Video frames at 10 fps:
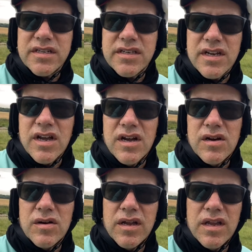to
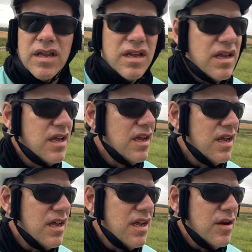go.
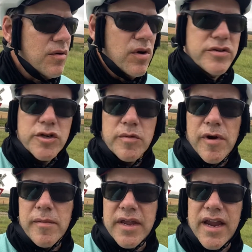Roads are
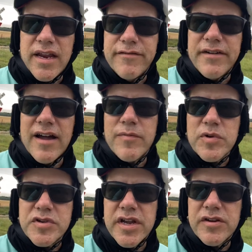probably
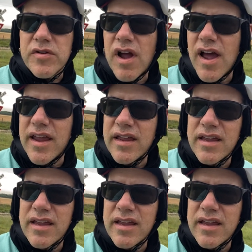85% dry.